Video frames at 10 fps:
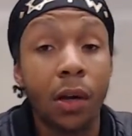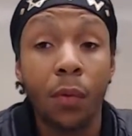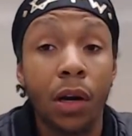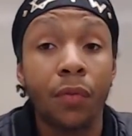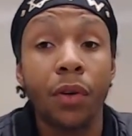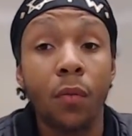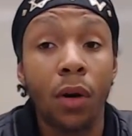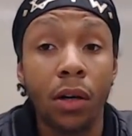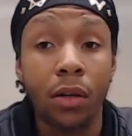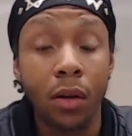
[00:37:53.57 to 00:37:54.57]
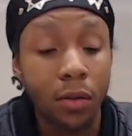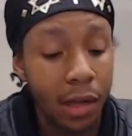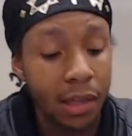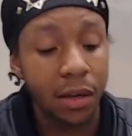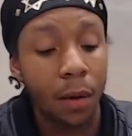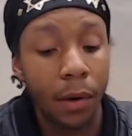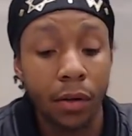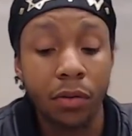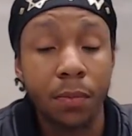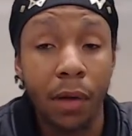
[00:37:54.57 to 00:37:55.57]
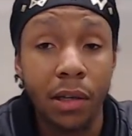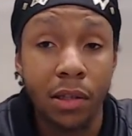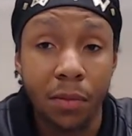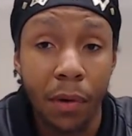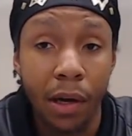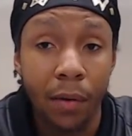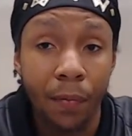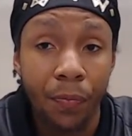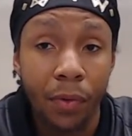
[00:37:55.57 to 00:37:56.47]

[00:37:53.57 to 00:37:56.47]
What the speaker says: get whatever you want. That's talking about those blessings, man.